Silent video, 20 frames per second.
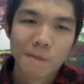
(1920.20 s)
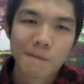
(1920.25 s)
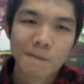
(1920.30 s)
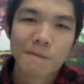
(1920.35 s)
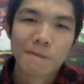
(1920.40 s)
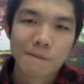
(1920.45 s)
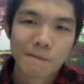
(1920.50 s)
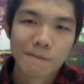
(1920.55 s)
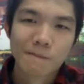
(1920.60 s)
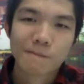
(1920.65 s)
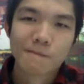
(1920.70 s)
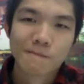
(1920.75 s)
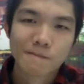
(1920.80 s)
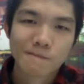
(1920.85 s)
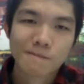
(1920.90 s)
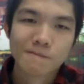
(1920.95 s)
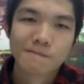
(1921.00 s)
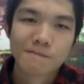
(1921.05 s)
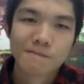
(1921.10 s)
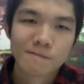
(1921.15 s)

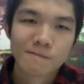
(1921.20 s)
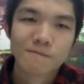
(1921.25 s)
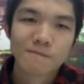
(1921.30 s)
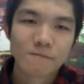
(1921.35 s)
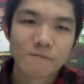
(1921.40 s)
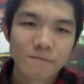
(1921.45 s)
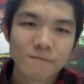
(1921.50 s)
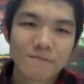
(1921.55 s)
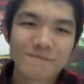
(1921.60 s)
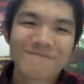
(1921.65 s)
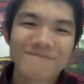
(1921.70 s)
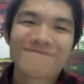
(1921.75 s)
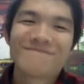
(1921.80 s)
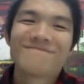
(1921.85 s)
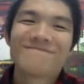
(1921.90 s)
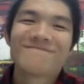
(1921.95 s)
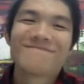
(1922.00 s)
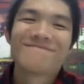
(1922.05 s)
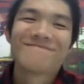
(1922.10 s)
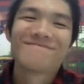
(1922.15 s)

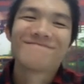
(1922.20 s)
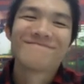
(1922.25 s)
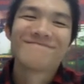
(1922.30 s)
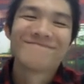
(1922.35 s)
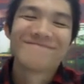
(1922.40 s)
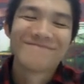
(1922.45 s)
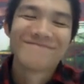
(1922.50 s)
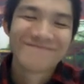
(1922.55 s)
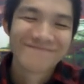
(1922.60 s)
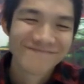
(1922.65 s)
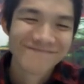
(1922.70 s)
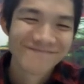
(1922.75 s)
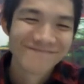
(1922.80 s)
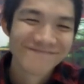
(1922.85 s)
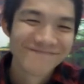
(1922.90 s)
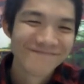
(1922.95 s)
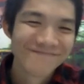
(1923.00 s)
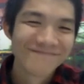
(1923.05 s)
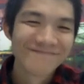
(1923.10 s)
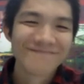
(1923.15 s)

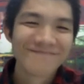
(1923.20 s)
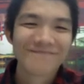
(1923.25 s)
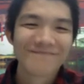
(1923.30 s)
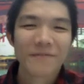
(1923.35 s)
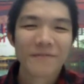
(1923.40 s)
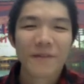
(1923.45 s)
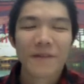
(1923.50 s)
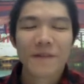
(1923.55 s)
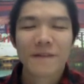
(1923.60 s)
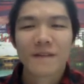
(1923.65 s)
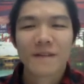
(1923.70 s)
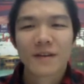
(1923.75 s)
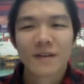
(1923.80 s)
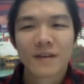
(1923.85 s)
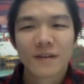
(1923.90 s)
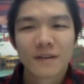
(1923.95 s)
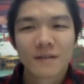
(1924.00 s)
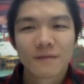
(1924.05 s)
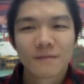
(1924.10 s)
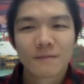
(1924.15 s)

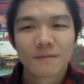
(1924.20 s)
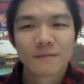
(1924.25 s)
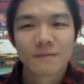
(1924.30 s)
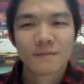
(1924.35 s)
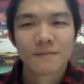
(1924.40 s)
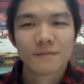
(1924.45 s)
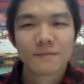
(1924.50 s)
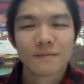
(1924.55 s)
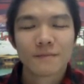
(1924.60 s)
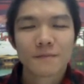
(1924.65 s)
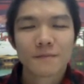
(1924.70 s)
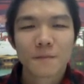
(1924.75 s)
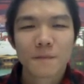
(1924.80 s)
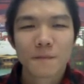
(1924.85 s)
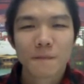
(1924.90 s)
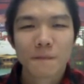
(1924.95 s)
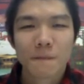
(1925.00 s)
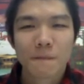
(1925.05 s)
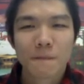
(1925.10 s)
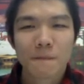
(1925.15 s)

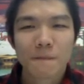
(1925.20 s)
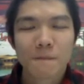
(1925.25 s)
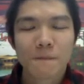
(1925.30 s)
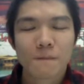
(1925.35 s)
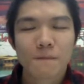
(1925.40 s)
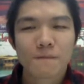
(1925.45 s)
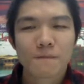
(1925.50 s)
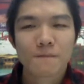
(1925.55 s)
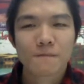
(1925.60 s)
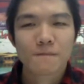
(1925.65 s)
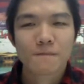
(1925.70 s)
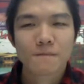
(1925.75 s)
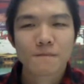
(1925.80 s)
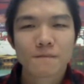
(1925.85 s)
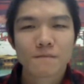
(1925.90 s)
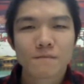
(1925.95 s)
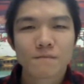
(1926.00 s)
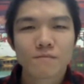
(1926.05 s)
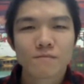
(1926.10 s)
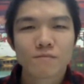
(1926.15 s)

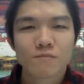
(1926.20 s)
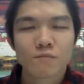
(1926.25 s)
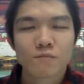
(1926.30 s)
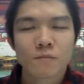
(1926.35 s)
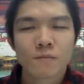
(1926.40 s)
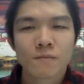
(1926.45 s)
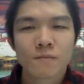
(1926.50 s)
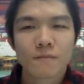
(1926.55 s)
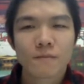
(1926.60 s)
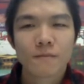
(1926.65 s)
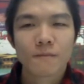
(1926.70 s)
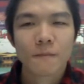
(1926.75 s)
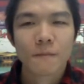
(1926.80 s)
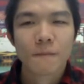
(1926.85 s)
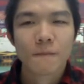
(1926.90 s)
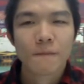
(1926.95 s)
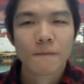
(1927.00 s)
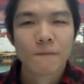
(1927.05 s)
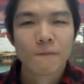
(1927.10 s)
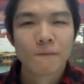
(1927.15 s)

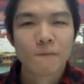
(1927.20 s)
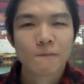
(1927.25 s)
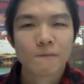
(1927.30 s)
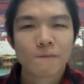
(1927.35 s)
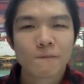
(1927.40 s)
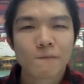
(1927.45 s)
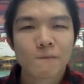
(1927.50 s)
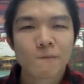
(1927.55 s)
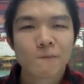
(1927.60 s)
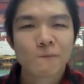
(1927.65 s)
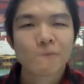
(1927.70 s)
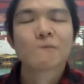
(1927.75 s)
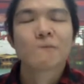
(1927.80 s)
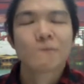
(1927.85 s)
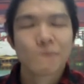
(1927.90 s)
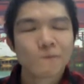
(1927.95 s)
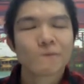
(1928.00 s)
(not speaking)